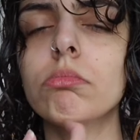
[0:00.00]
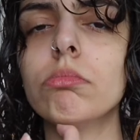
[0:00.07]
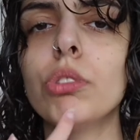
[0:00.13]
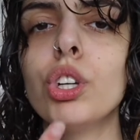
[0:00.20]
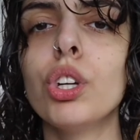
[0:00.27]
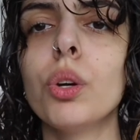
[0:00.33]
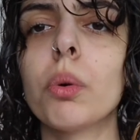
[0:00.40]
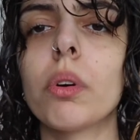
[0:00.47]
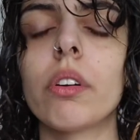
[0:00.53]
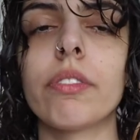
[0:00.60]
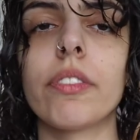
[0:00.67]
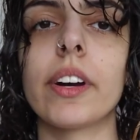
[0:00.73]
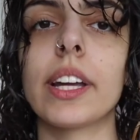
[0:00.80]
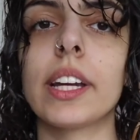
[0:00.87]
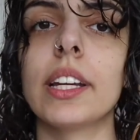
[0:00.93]
you were a
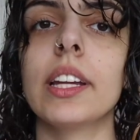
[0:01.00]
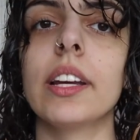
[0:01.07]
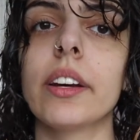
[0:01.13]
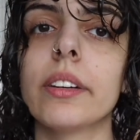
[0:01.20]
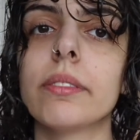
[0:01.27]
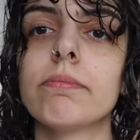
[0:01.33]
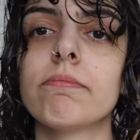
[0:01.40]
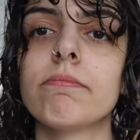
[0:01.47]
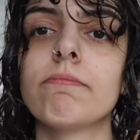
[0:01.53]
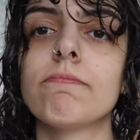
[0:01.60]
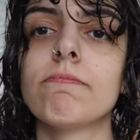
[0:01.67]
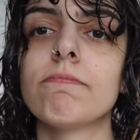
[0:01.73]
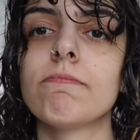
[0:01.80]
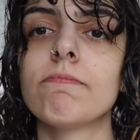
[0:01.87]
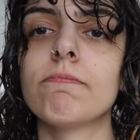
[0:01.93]
fucking idiot.
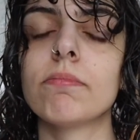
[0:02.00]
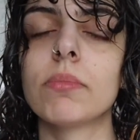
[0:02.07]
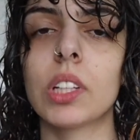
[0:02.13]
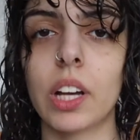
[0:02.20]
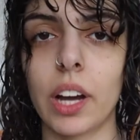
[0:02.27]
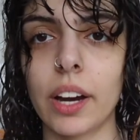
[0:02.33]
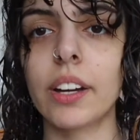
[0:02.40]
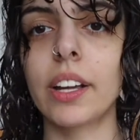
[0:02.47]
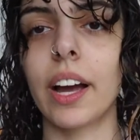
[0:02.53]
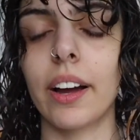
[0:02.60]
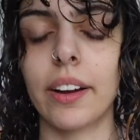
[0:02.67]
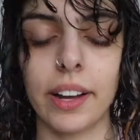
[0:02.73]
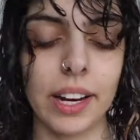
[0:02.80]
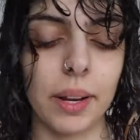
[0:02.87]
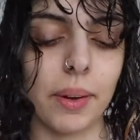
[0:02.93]
Kind of,
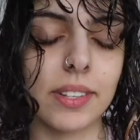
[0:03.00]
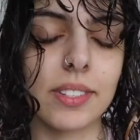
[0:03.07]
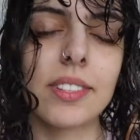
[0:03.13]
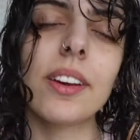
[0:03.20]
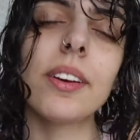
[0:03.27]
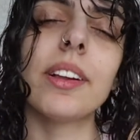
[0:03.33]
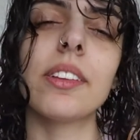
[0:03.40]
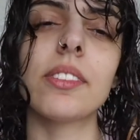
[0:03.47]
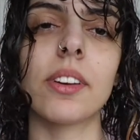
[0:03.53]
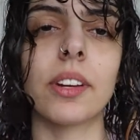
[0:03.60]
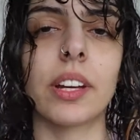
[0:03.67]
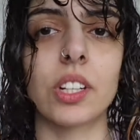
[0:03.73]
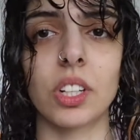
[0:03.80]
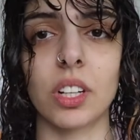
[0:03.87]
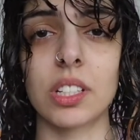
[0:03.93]
yeah. Anyway, so let's go
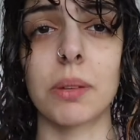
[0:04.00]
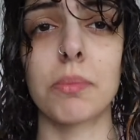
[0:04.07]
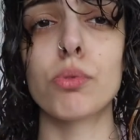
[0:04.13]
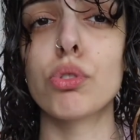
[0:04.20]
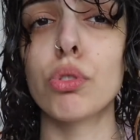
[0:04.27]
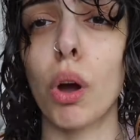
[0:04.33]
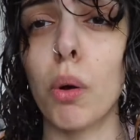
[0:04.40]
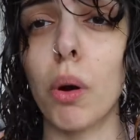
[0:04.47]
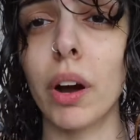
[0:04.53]
kitchen because I'm so